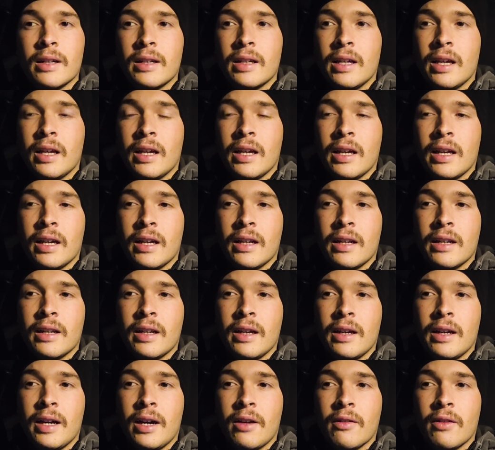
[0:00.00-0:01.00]

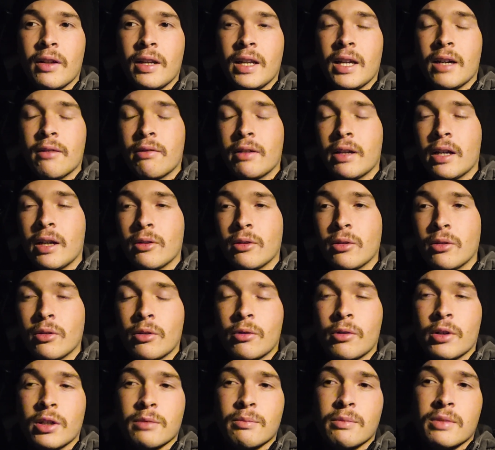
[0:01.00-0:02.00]
and how they navigate through the
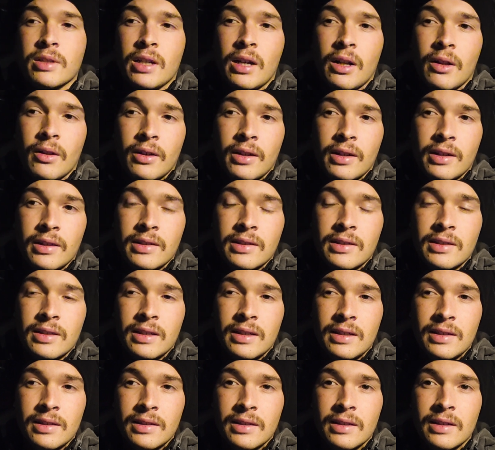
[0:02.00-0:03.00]
Christmas holiday
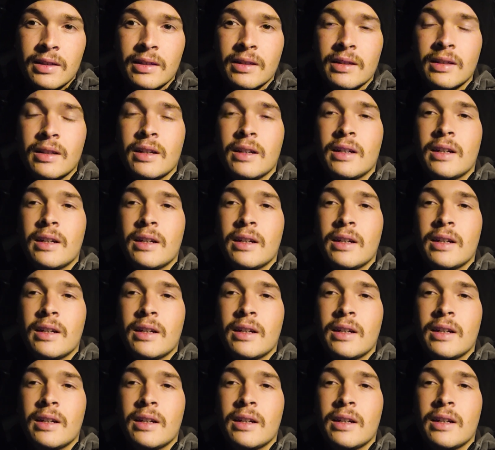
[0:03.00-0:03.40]
season,